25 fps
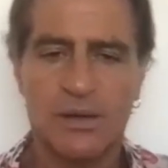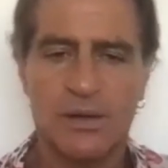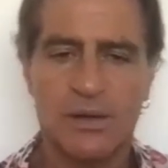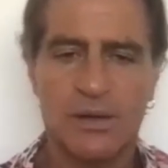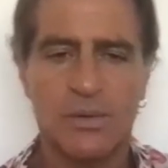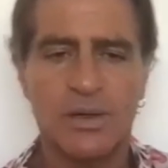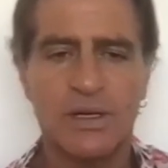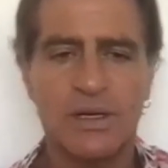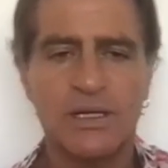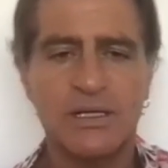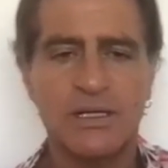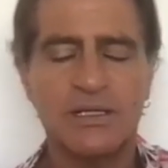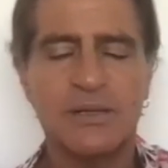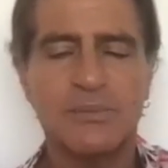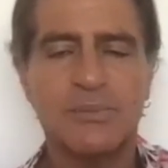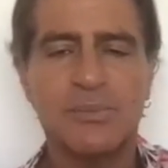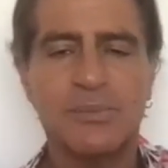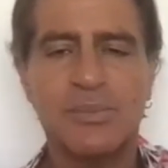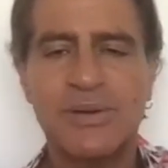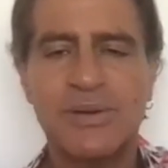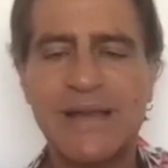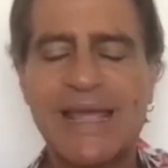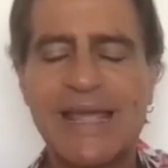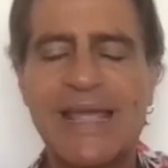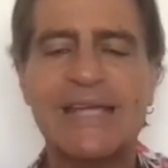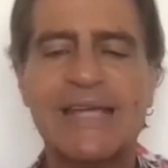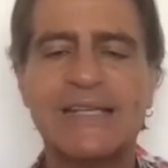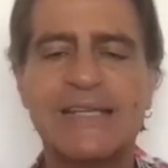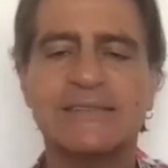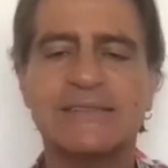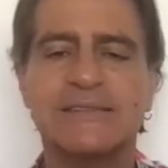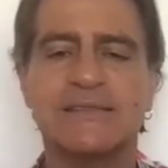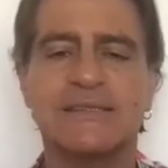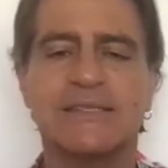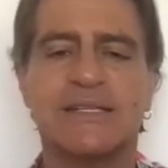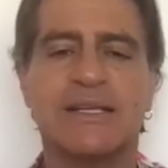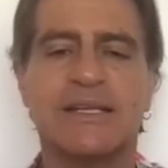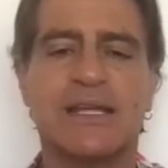We're in a
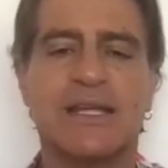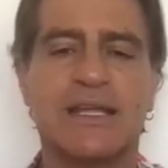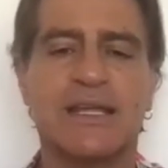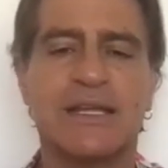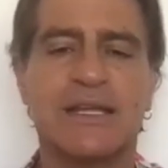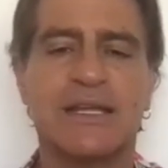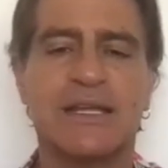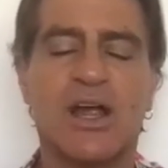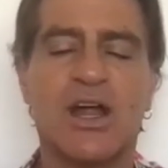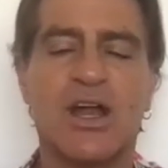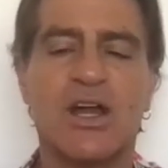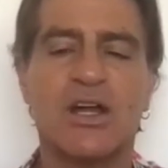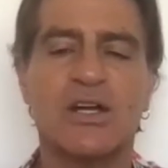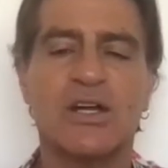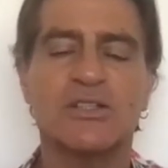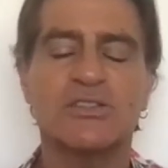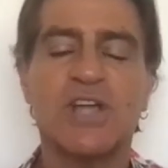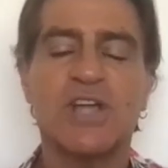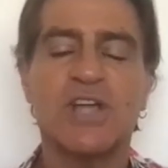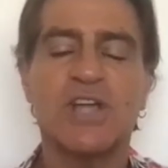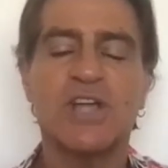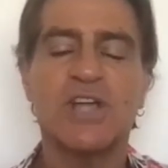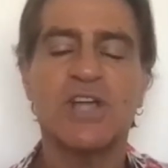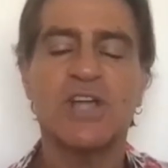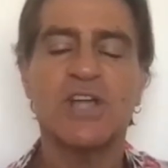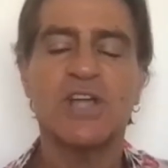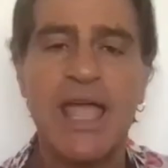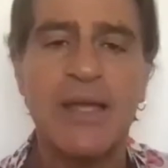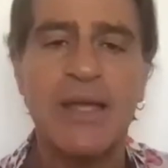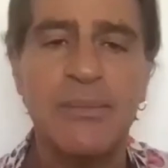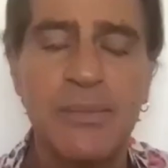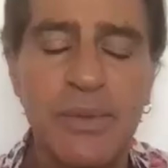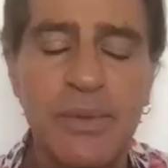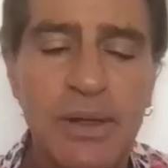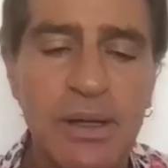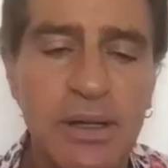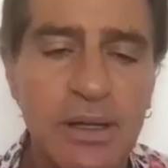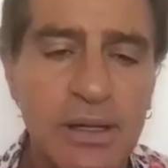place in our
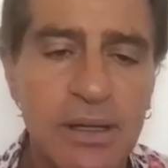time